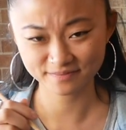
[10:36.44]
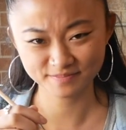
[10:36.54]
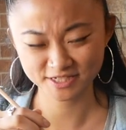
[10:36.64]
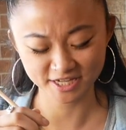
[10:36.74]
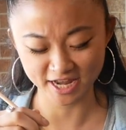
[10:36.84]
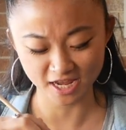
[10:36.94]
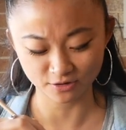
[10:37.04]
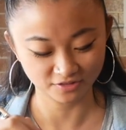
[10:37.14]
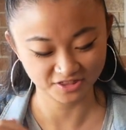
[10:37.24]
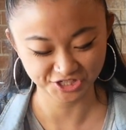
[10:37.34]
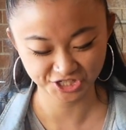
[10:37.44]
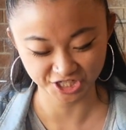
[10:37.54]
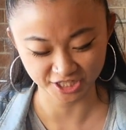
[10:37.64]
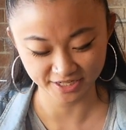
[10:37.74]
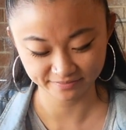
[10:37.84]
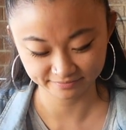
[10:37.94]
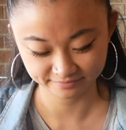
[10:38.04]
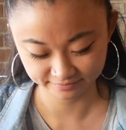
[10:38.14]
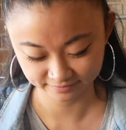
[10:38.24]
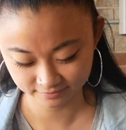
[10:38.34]
Just gonna eat all of this chili.
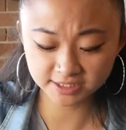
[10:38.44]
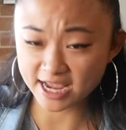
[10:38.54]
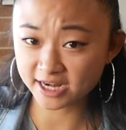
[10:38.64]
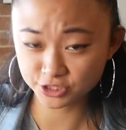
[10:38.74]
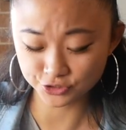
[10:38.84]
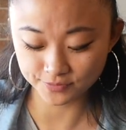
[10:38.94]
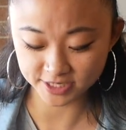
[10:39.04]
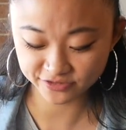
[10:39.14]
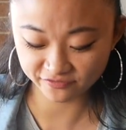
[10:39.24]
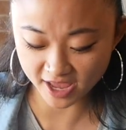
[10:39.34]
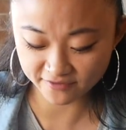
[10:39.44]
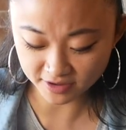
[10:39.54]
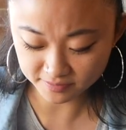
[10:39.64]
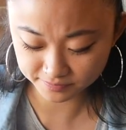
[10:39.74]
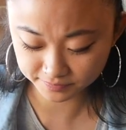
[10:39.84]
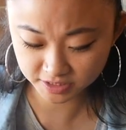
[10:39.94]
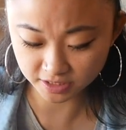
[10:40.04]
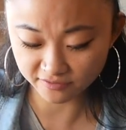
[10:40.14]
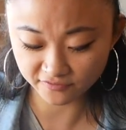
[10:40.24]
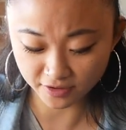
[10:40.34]
It's adding so much flavor to
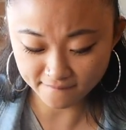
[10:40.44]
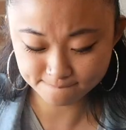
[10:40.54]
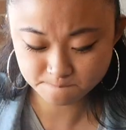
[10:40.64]
the pho.